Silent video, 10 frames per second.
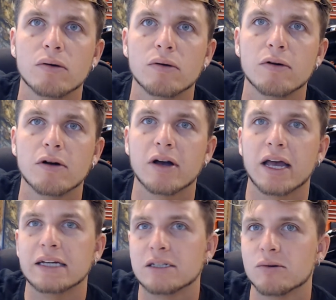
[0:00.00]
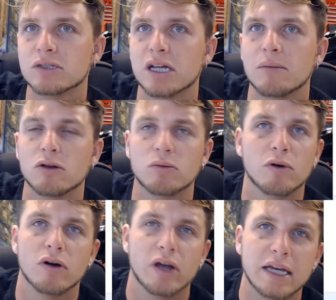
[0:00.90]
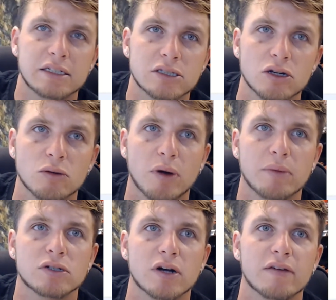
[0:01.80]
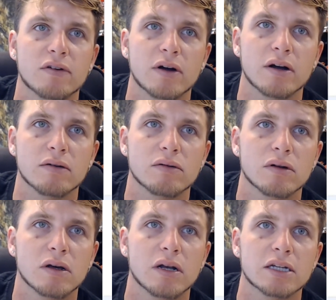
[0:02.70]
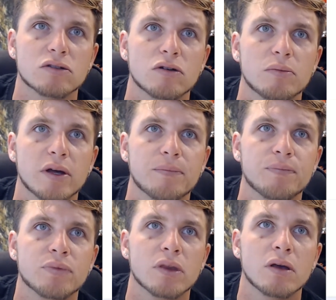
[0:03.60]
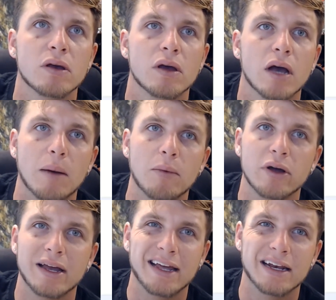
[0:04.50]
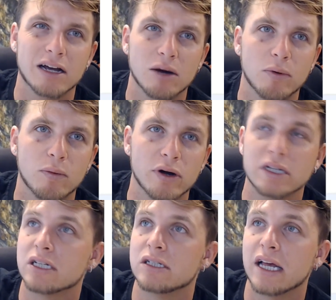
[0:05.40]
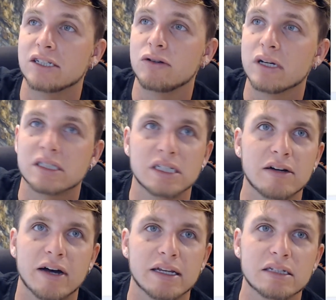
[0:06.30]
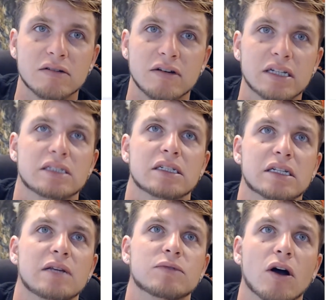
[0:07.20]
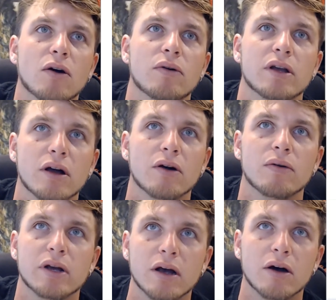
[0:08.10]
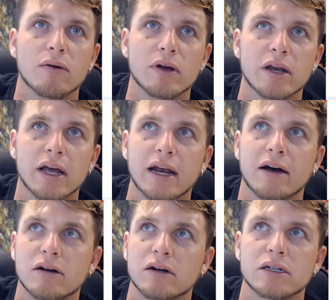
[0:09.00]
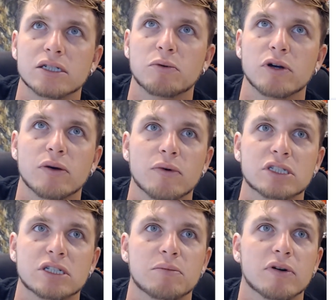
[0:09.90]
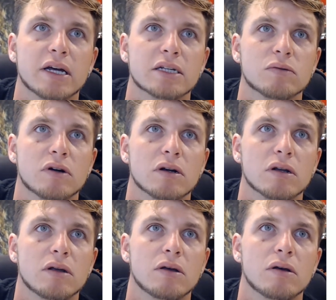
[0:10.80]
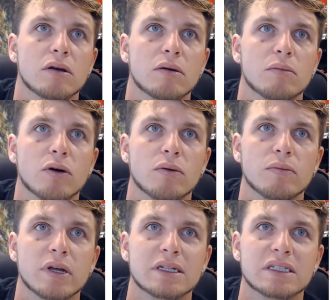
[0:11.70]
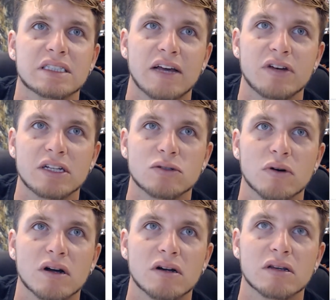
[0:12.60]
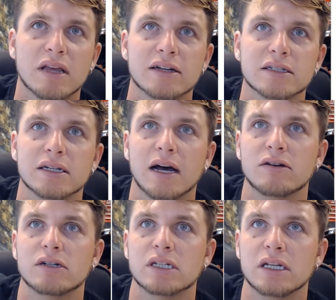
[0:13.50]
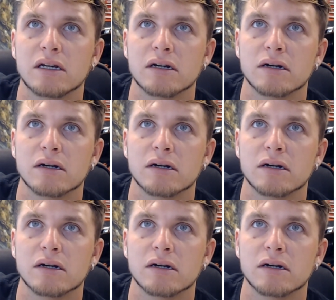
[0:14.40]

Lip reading: Location, once again, multiple locations, so you're probably driving around a nice little bit. I'm only going to hit a couple more of these because, as you can see, like, this list just keeps going and going and going. And I literally just put in one simple ass word. Boom. $70,000 to $100,000 a year.